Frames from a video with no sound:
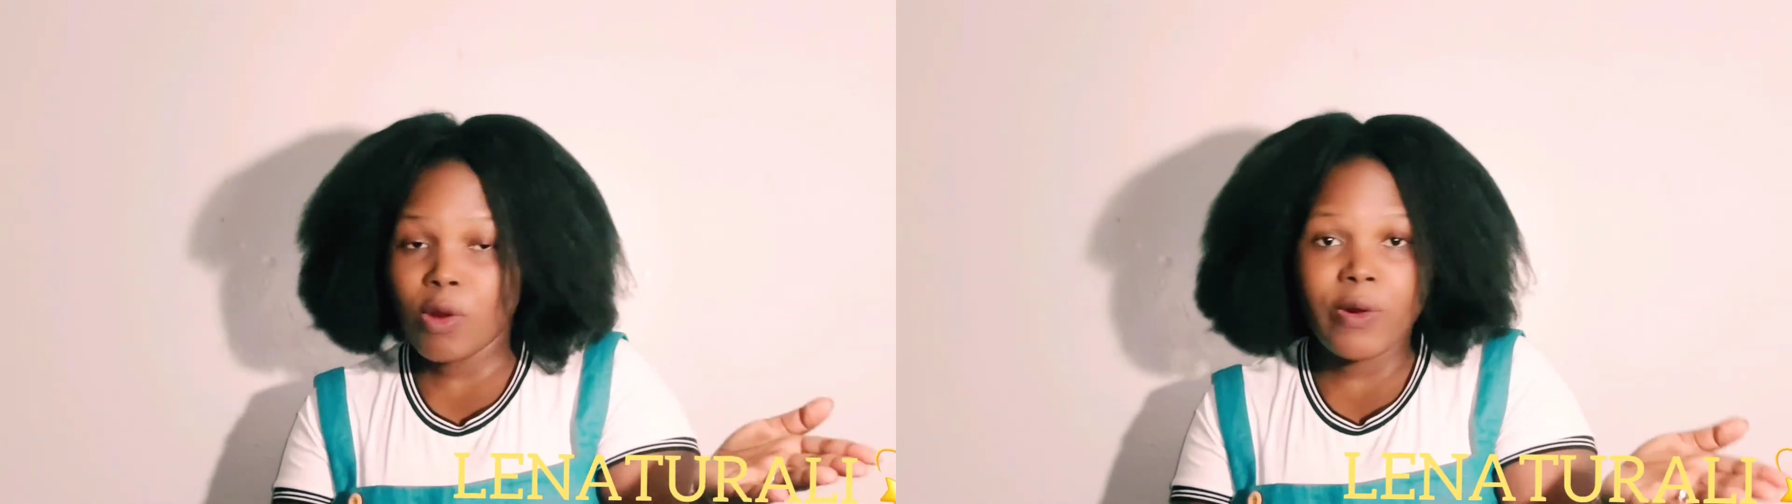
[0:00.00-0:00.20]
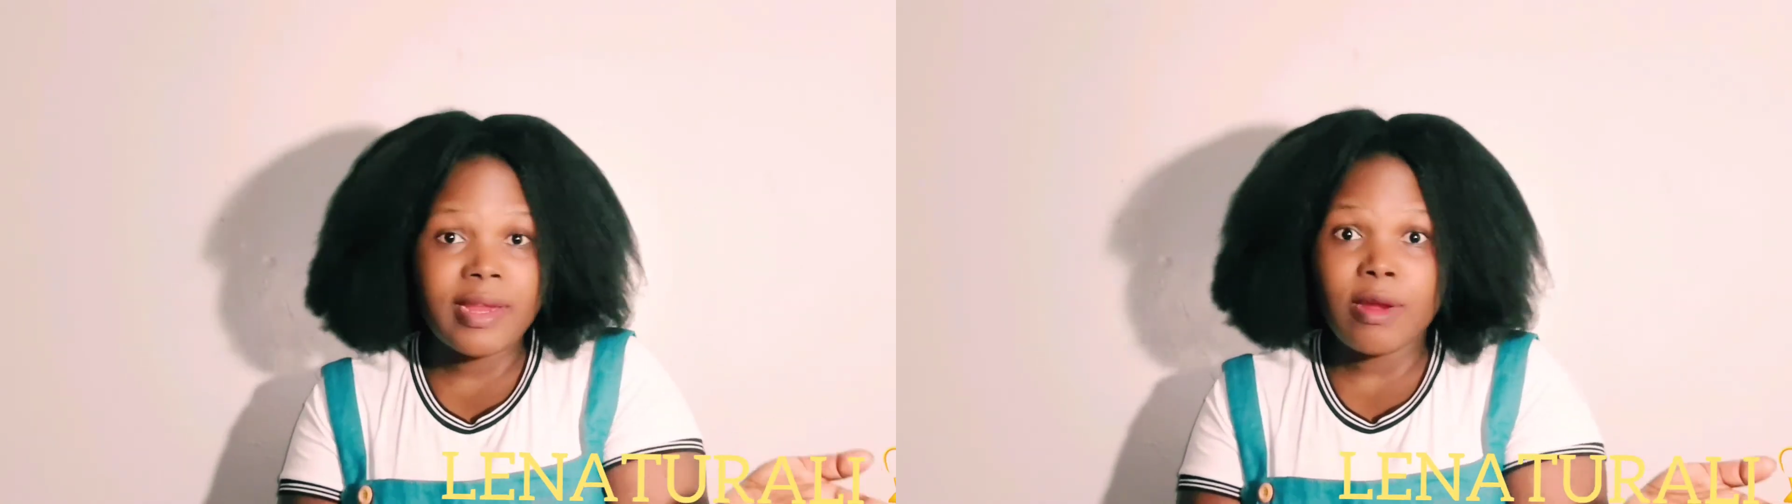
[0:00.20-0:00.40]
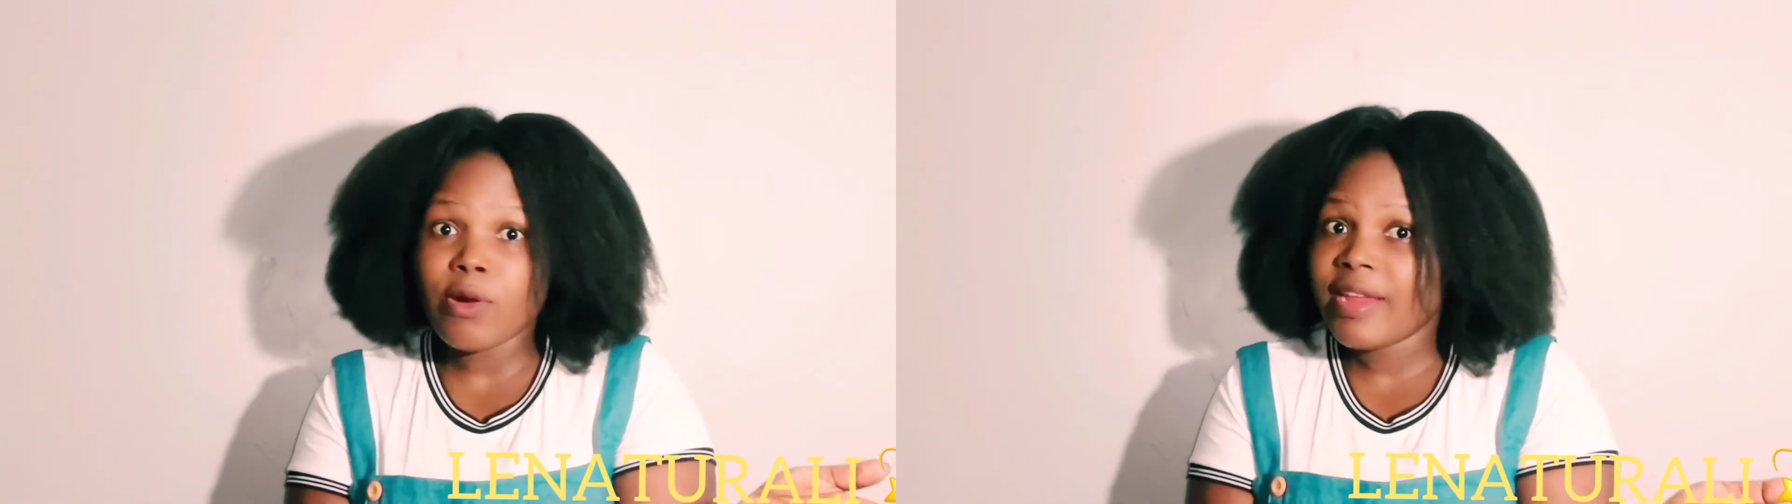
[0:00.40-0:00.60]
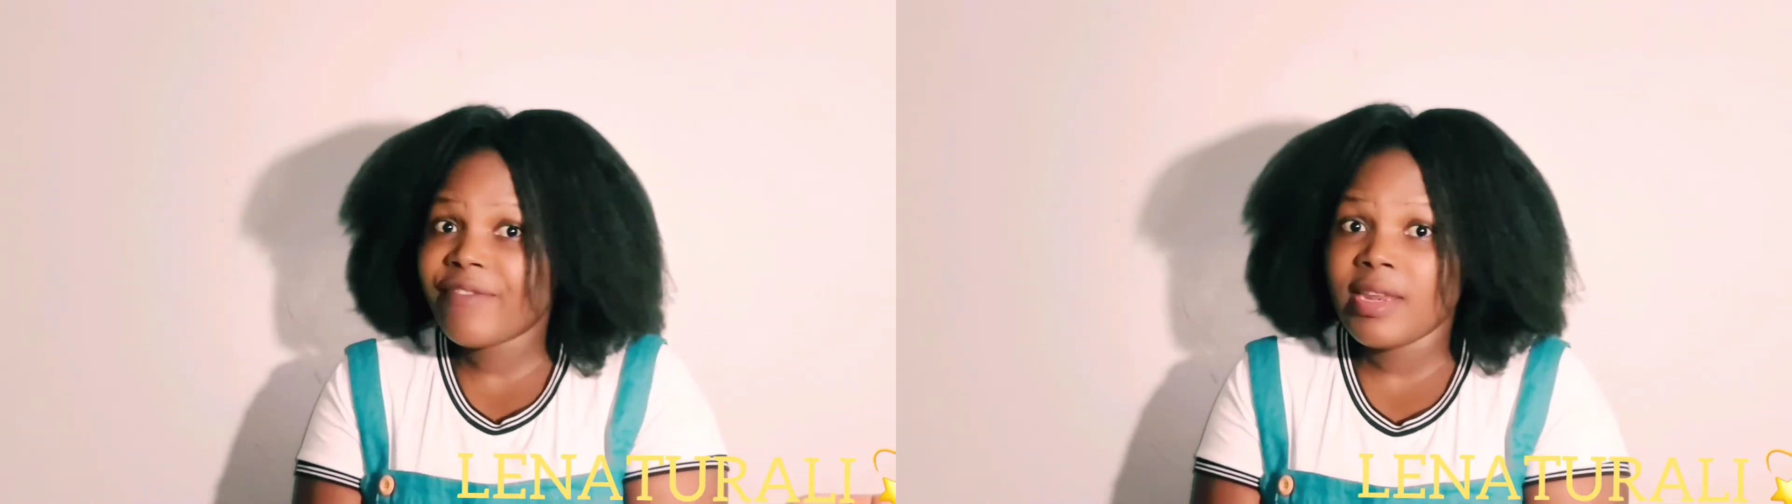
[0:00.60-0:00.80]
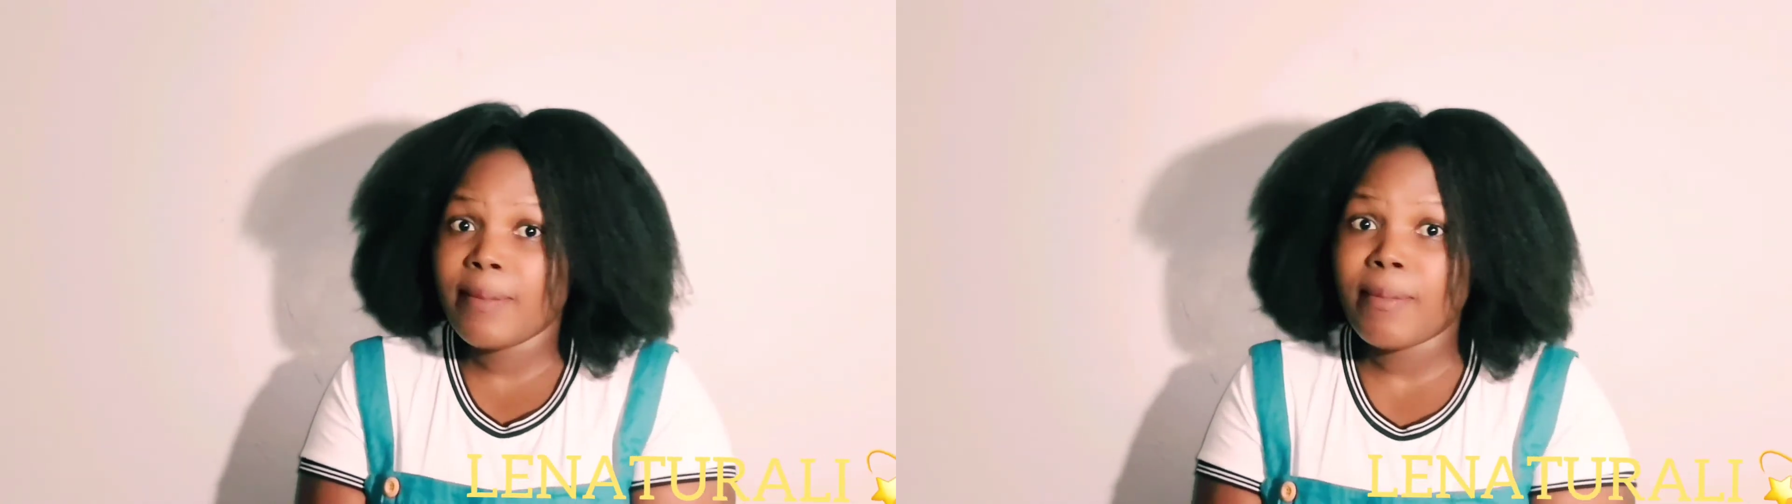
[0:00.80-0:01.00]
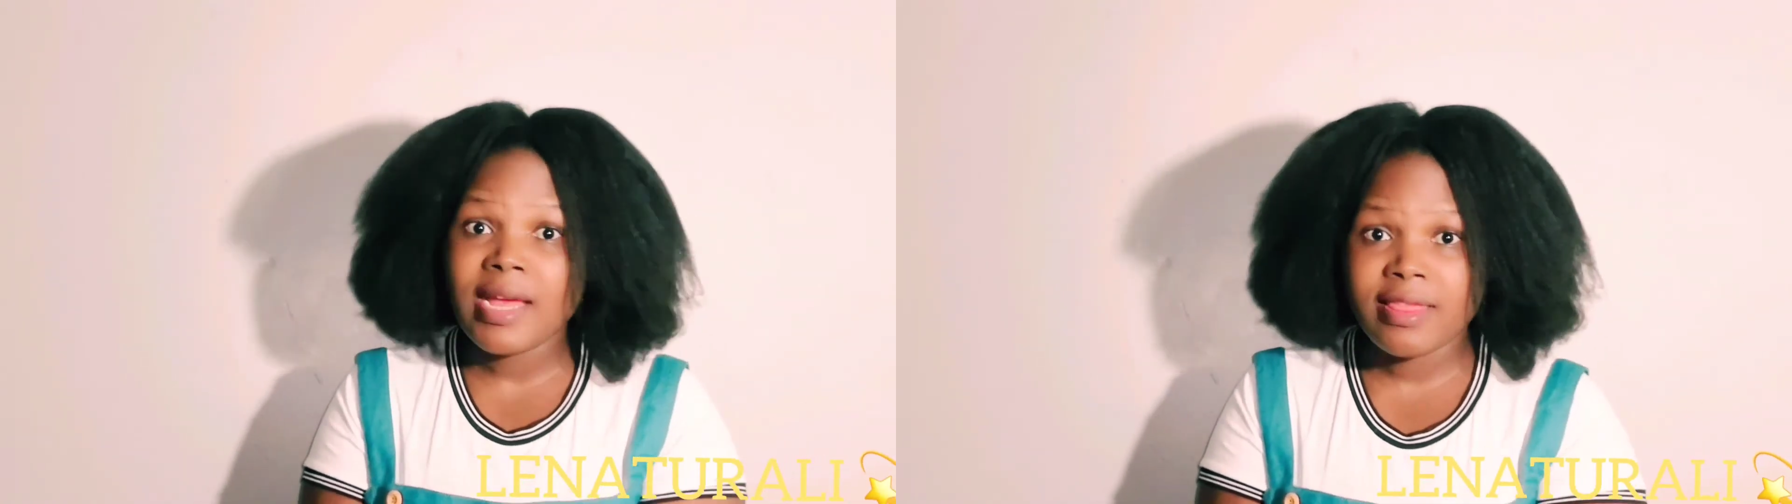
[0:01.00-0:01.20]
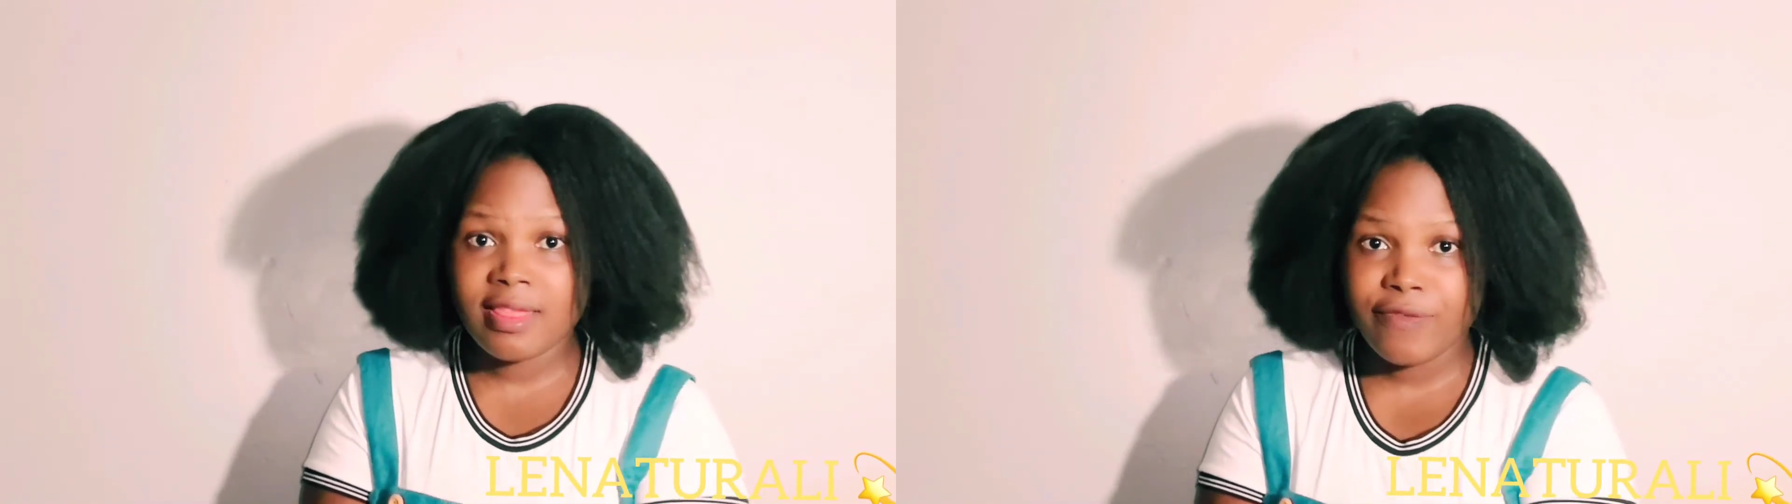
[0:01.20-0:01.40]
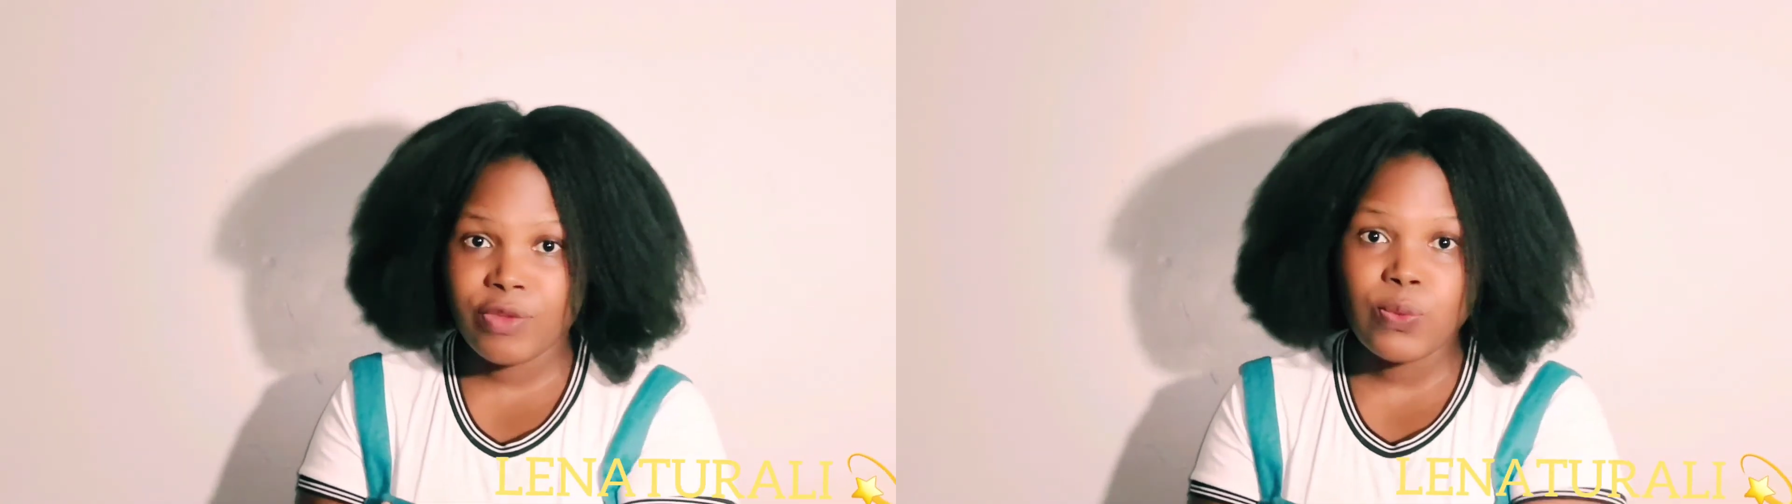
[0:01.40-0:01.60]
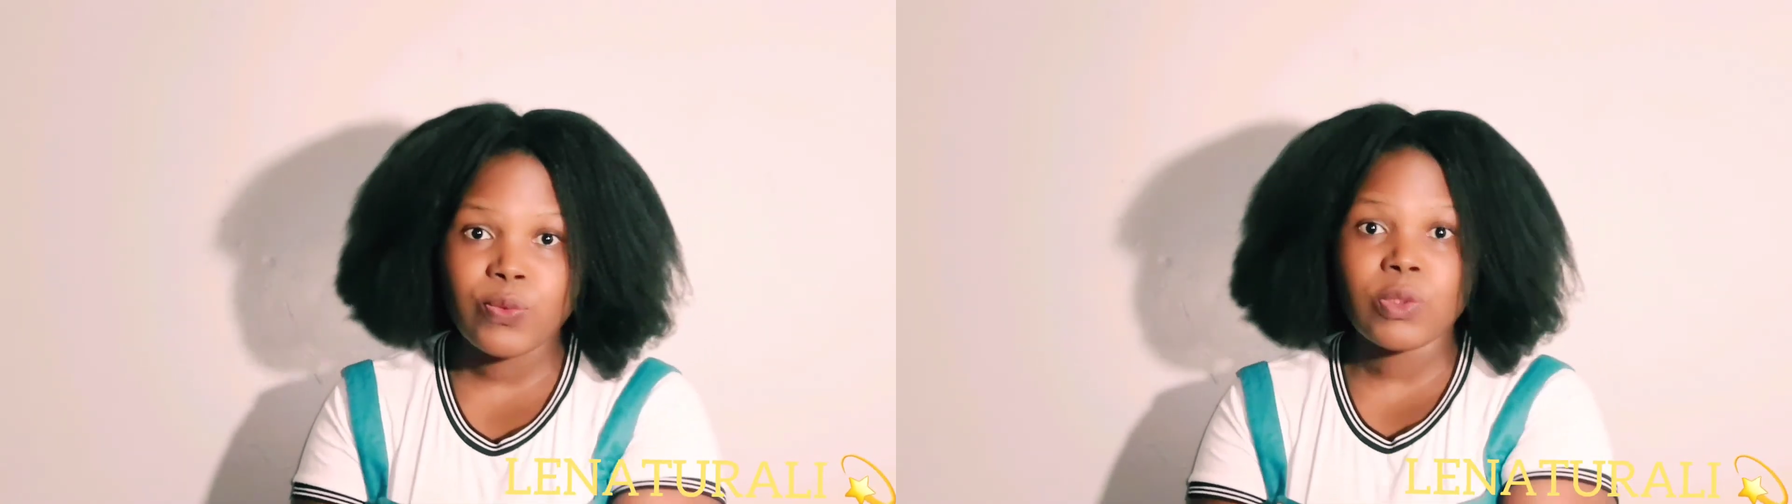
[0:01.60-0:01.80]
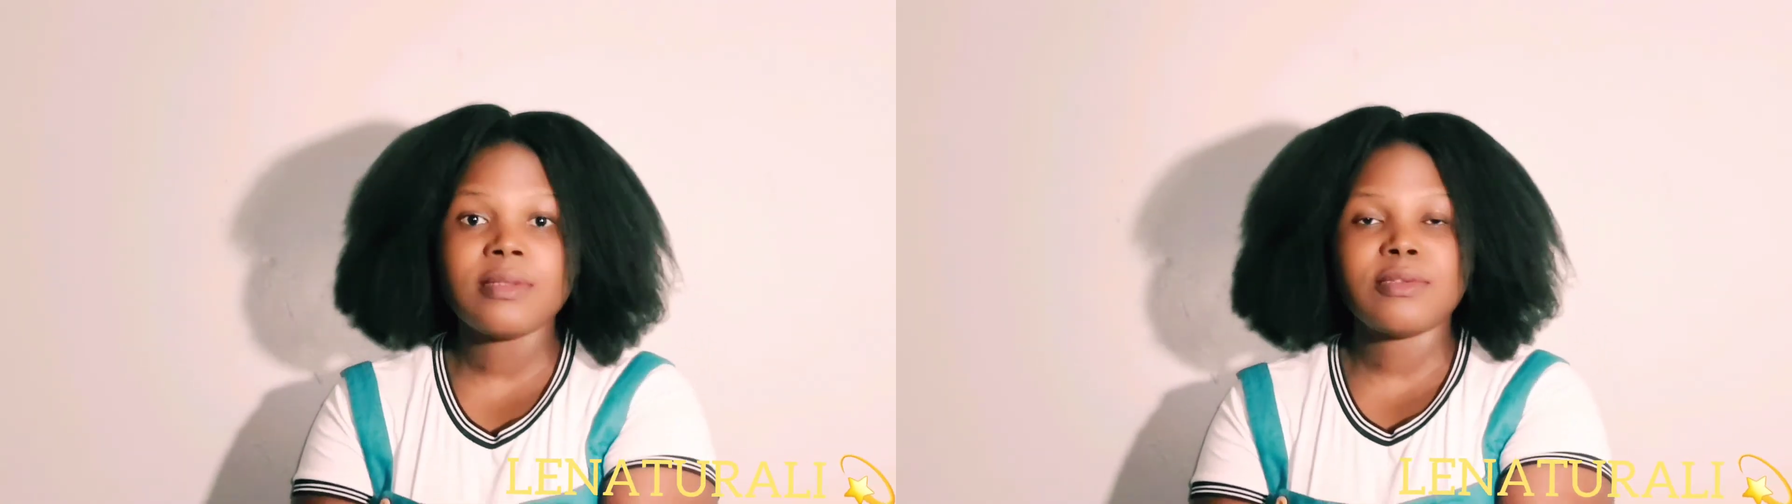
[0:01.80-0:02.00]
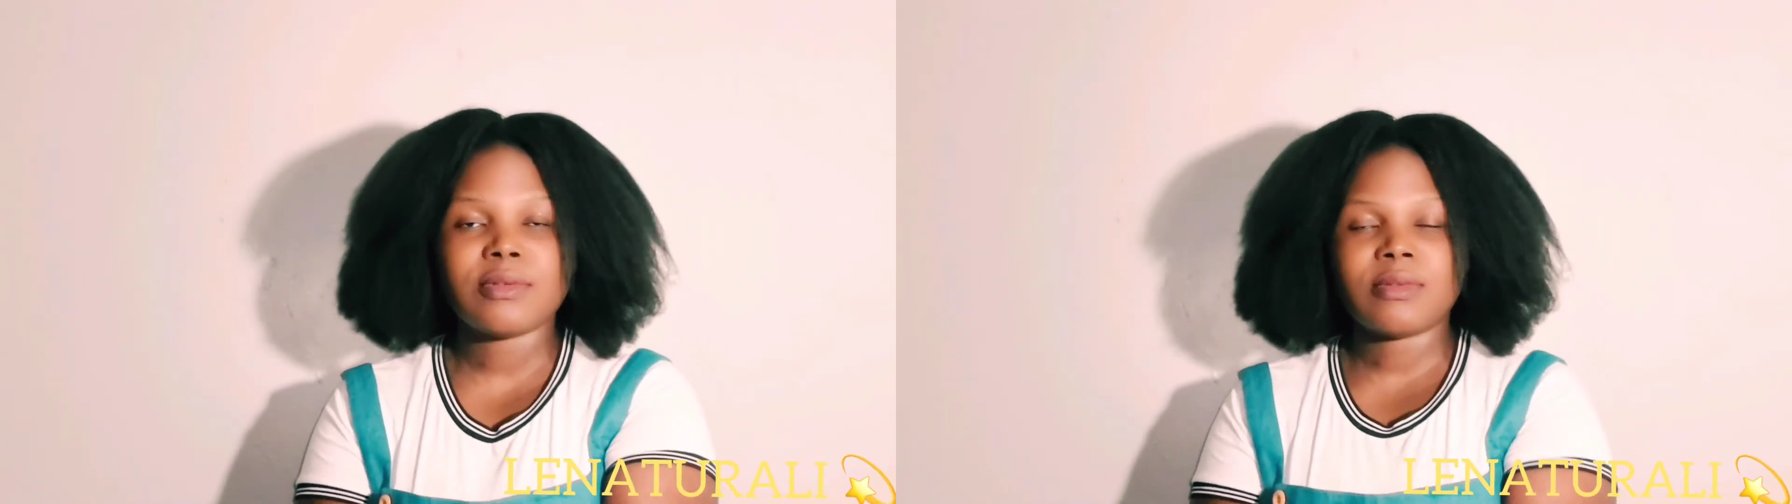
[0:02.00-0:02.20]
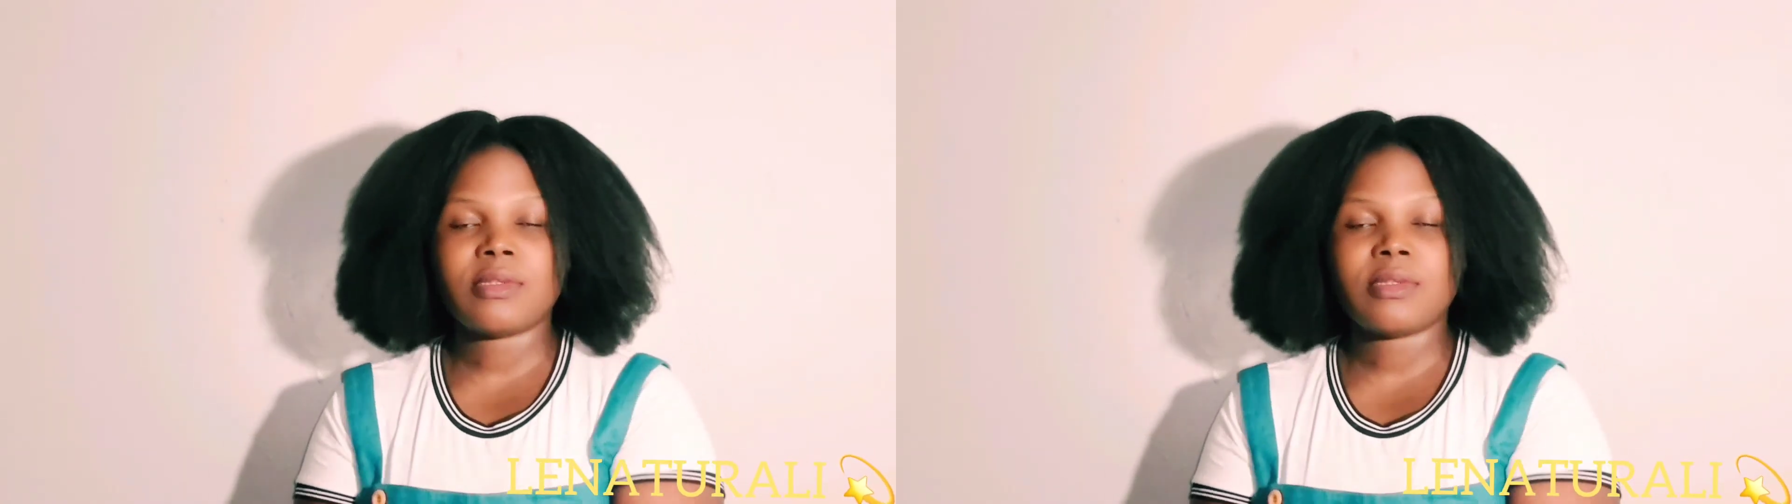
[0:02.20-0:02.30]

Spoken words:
or even a month if you want to.